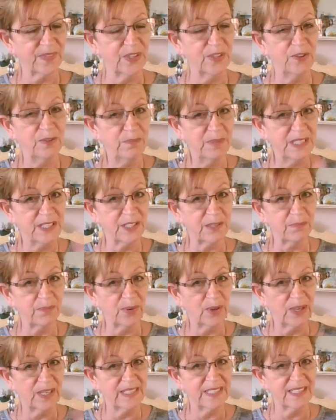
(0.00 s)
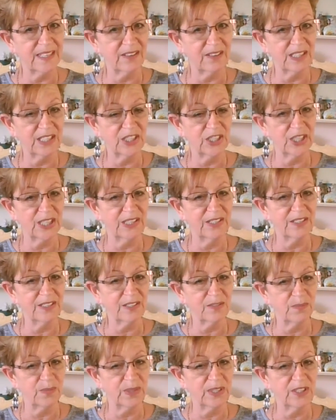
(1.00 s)
You'd be surprised how it
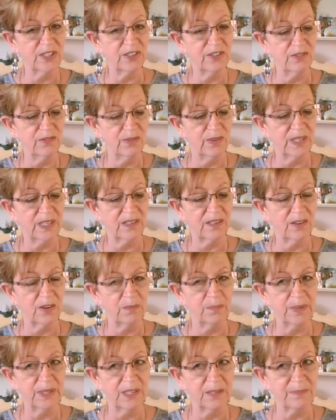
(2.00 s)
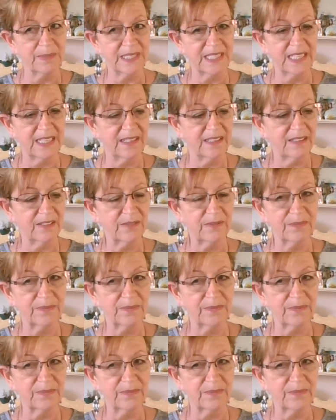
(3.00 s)
changes once you open up to that.